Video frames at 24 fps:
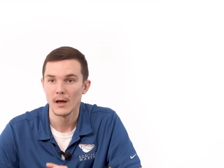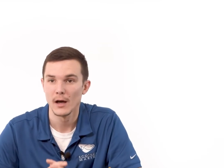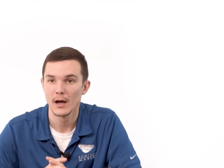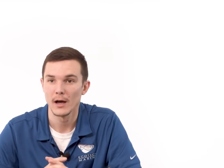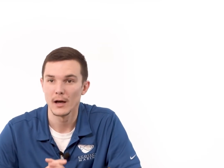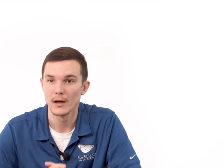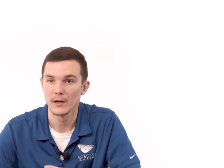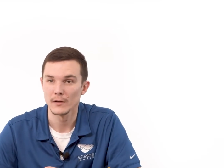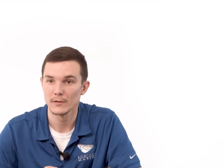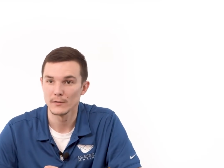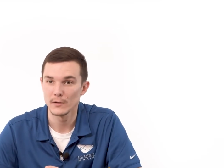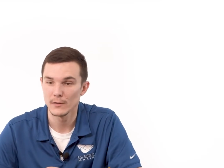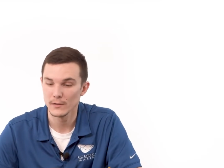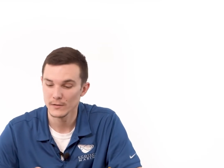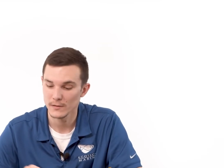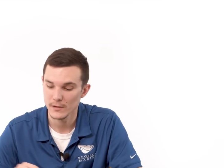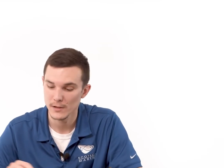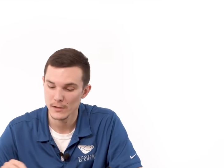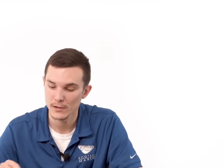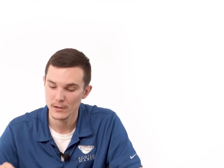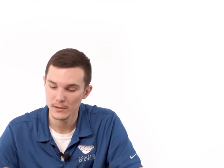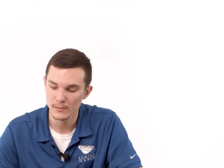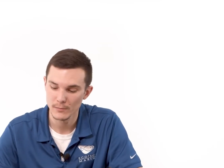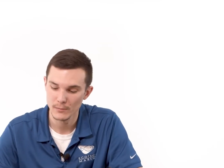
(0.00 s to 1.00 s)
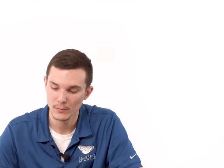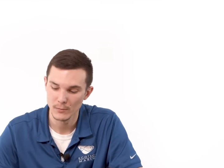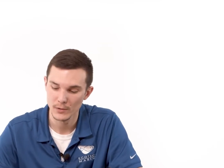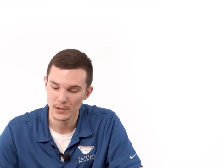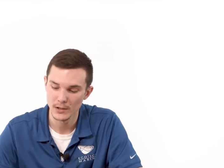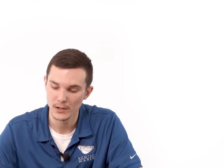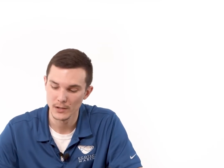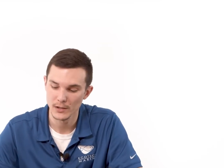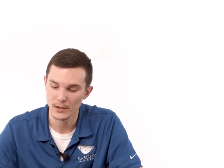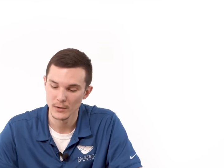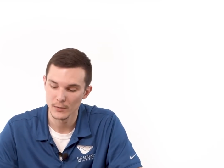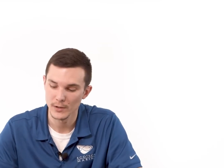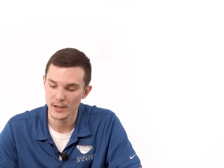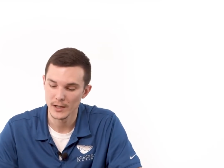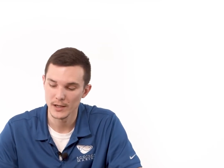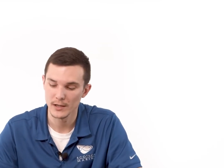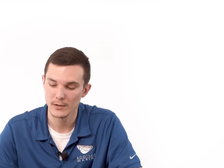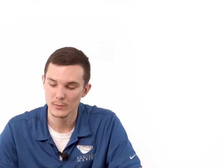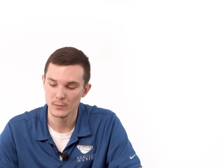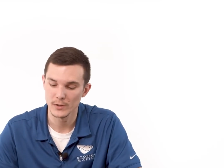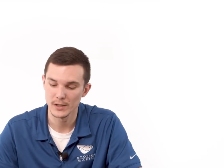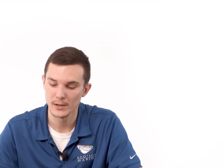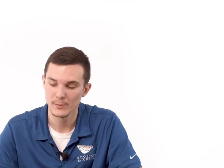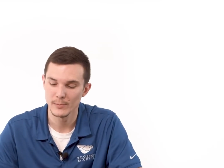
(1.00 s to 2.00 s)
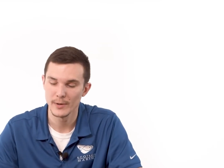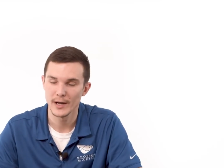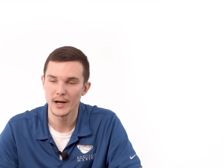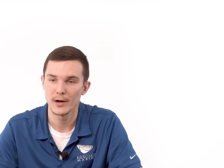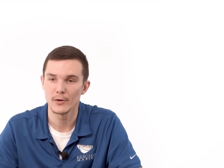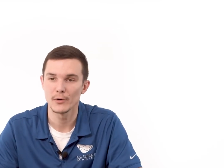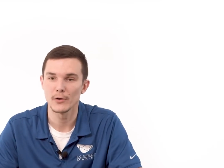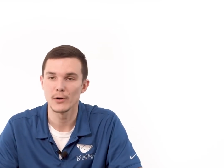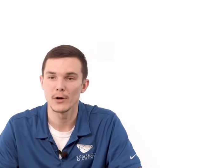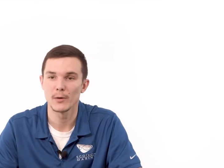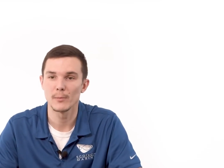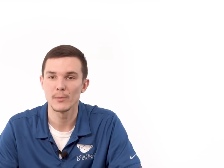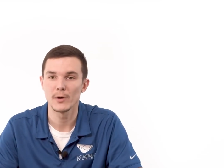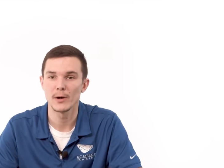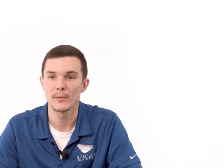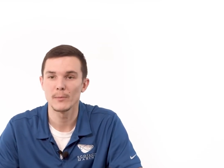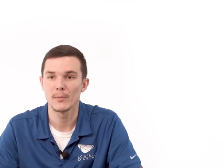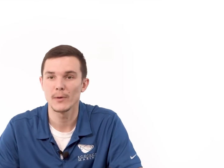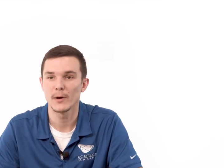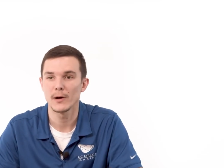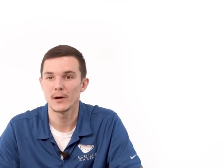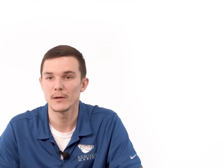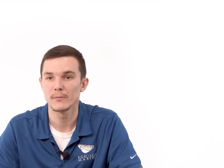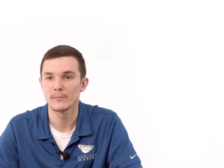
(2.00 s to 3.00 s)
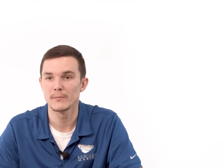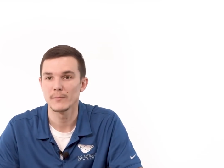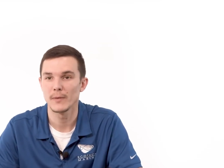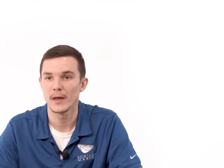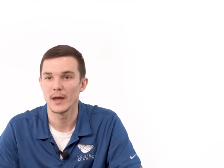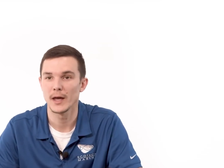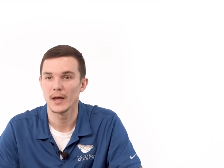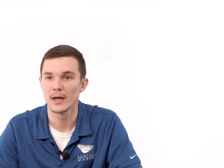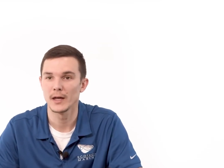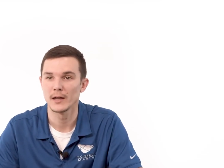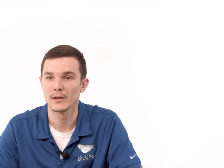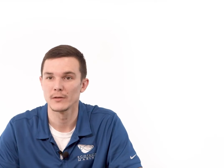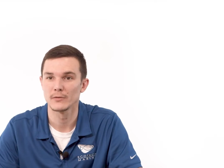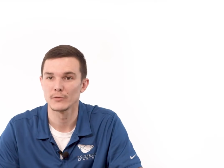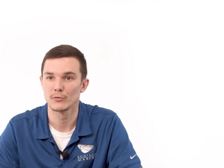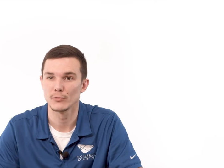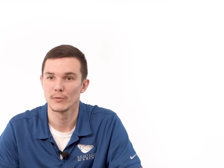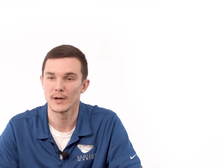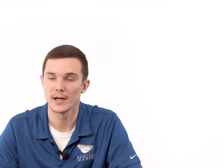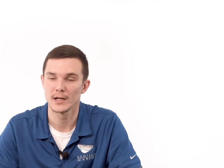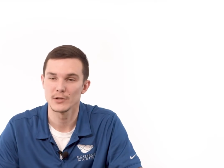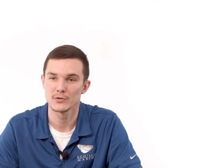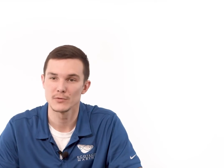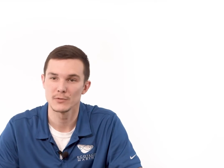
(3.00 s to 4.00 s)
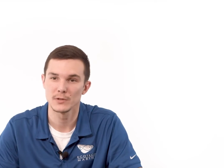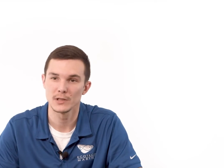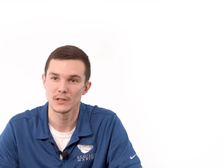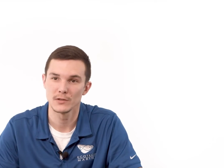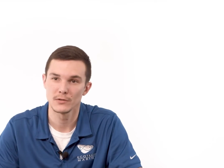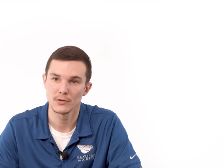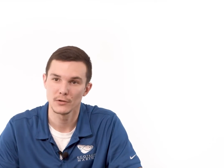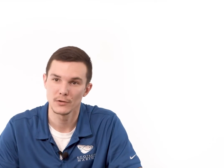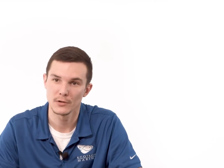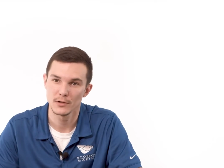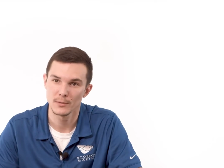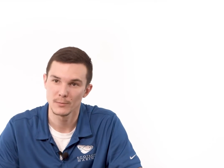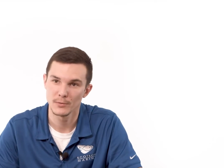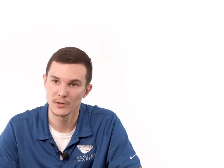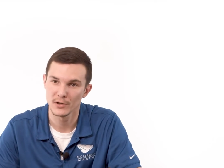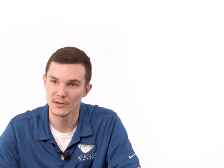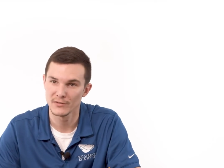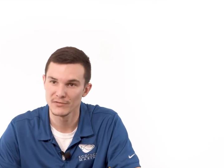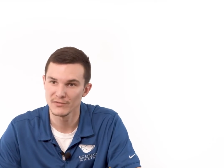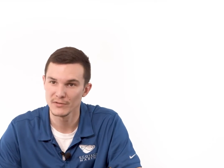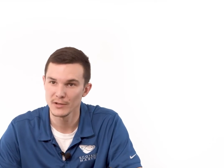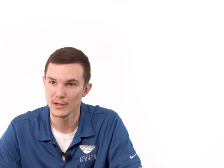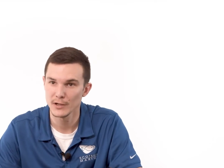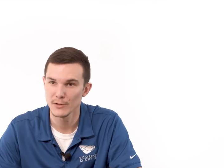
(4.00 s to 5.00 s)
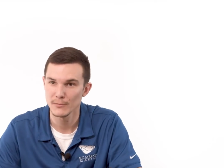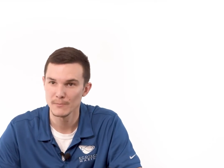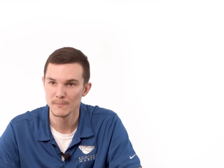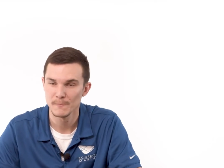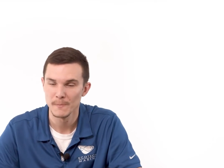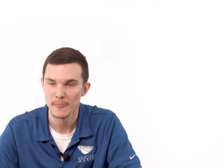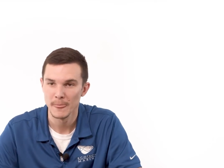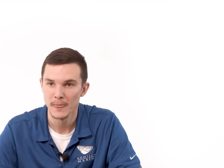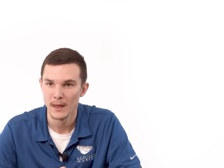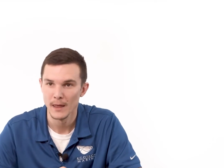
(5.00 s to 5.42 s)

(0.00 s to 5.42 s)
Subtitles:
As long as they are, we can go ahead, we can power our pump on and gradually turn up our flow.